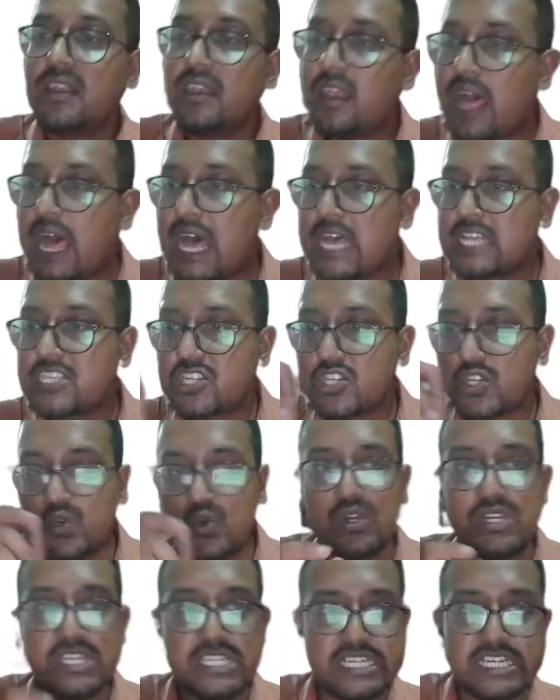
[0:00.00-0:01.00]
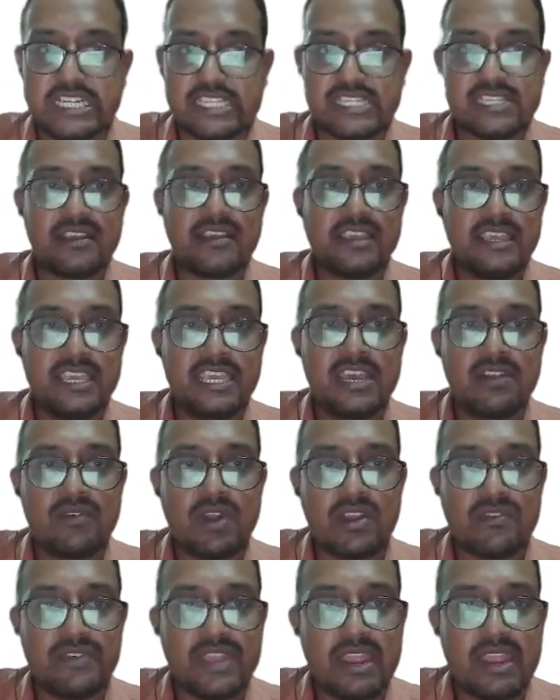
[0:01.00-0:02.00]
Last 2 digits.
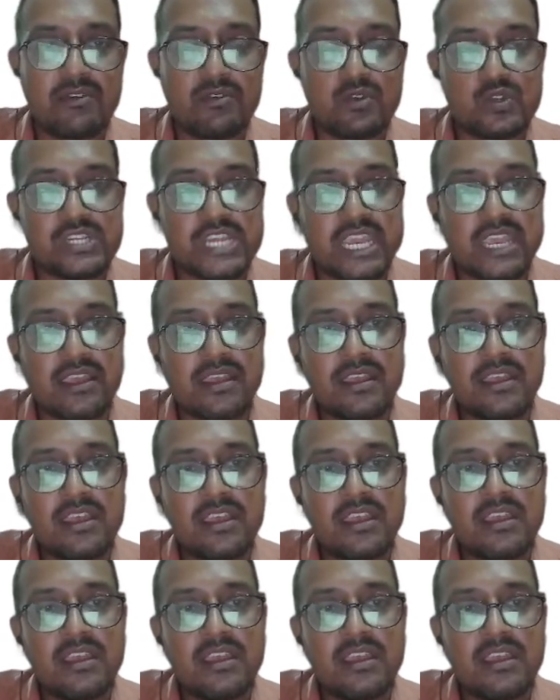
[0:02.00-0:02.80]
Here, what we have to check?